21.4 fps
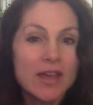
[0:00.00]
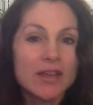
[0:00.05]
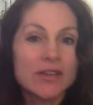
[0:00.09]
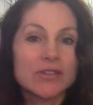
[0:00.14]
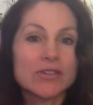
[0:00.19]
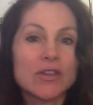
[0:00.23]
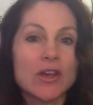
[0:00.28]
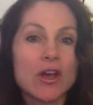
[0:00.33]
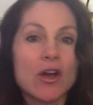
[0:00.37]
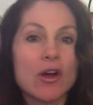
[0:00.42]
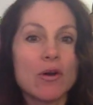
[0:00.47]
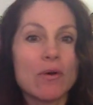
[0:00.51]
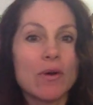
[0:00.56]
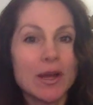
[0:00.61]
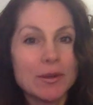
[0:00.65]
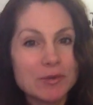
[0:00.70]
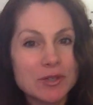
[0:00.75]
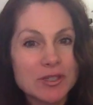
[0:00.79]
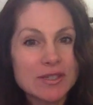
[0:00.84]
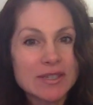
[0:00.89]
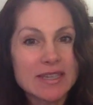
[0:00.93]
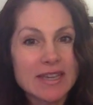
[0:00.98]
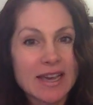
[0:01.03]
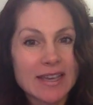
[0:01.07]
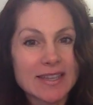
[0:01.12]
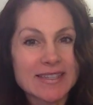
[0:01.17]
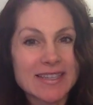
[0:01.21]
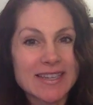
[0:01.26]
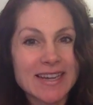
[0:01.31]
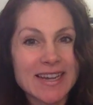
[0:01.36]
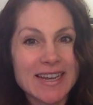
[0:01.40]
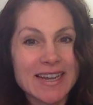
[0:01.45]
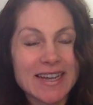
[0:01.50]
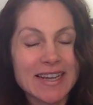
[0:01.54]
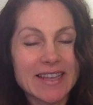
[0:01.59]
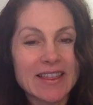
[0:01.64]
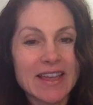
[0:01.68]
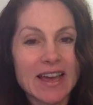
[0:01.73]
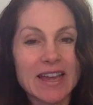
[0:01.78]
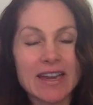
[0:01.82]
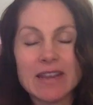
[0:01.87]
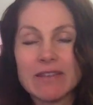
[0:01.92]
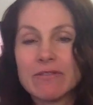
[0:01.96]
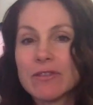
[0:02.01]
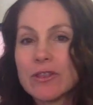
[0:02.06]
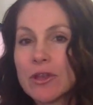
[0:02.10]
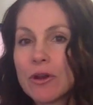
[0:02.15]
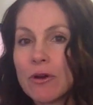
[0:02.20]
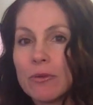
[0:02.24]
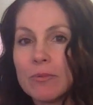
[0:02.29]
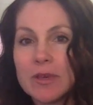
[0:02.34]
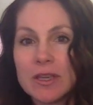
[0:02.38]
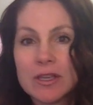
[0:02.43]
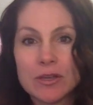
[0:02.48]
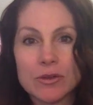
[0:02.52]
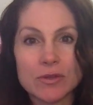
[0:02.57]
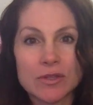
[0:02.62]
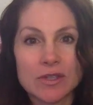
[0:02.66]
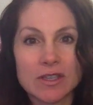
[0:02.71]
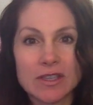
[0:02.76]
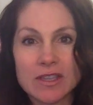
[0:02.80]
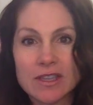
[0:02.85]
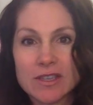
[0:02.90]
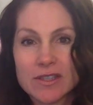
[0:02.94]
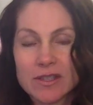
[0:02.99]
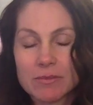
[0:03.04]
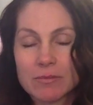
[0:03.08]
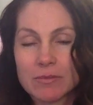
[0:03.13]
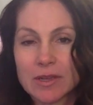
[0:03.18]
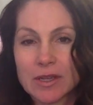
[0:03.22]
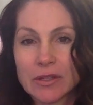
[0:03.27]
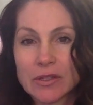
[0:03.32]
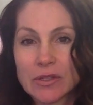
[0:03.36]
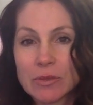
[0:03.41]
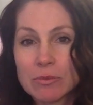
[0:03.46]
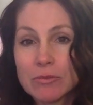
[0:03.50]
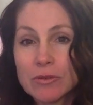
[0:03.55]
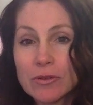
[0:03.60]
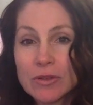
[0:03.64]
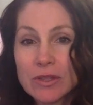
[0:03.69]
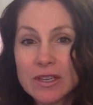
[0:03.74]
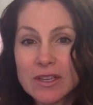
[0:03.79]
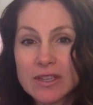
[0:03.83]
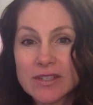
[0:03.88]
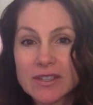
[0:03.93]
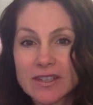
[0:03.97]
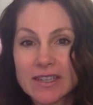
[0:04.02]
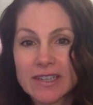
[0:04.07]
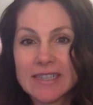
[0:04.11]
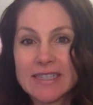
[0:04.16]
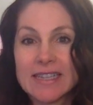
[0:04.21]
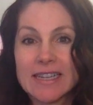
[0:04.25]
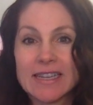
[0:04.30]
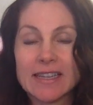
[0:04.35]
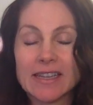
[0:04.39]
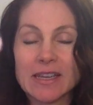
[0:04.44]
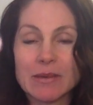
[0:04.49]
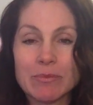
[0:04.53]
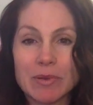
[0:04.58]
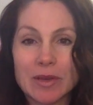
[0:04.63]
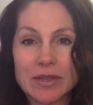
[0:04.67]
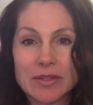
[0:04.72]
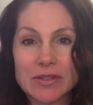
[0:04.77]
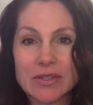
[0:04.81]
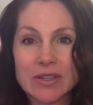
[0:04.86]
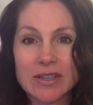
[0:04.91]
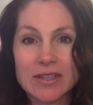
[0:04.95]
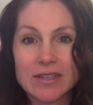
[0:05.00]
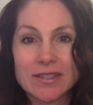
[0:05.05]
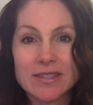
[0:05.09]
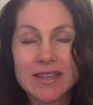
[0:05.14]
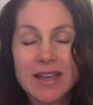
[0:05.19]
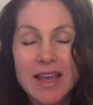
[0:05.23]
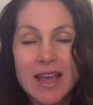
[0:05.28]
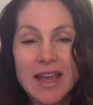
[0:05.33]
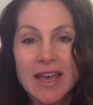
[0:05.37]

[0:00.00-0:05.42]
So I'm just guessing that even though I'll be using these in my smoothies on a daily basis,